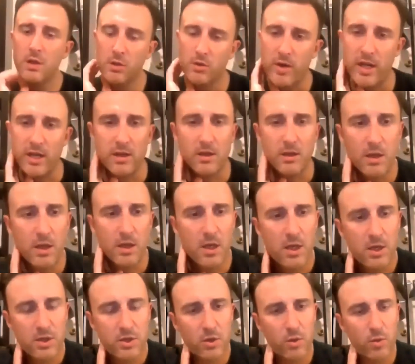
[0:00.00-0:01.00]
Great.
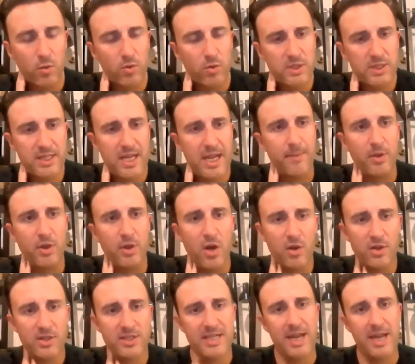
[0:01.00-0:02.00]
So Tim,
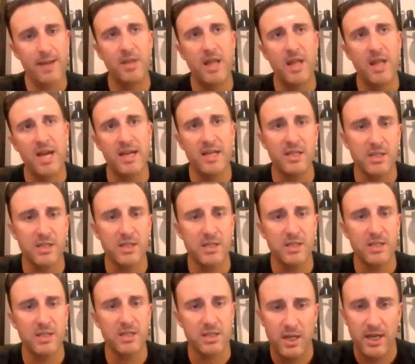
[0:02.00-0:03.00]
along the same
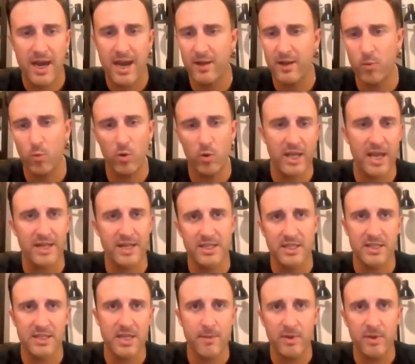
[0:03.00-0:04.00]
lines, and then we'll
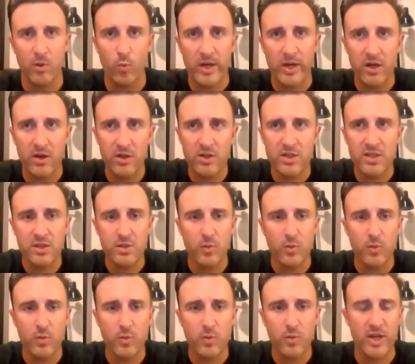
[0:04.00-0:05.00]
get to some of the weird
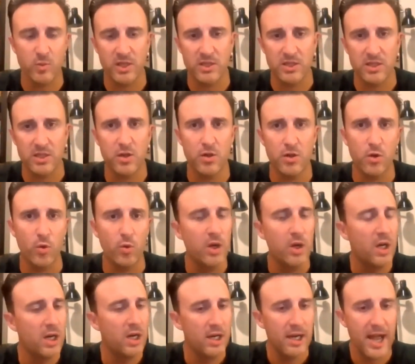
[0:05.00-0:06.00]
situations with this
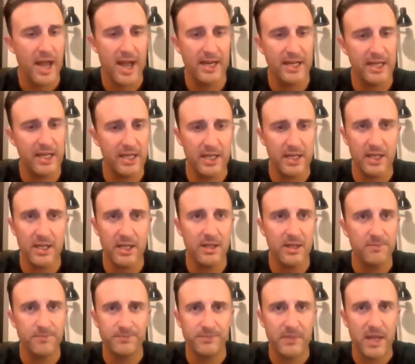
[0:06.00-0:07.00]
too.
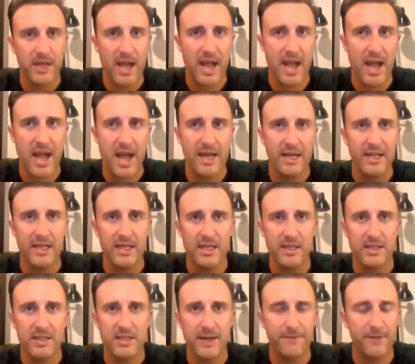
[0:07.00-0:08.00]
Any
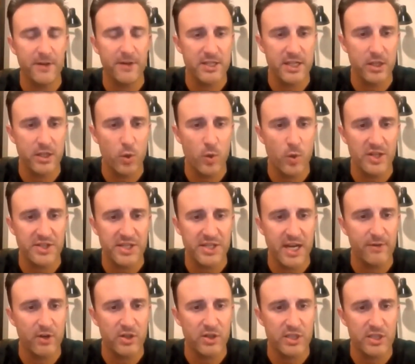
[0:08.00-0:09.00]
difference in USA
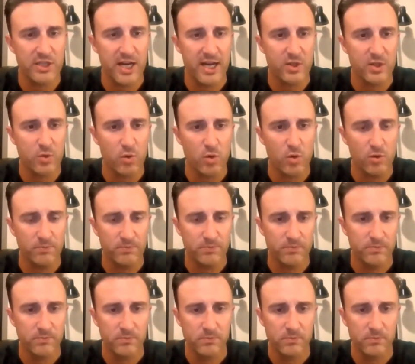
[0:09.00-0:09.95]
versus high school?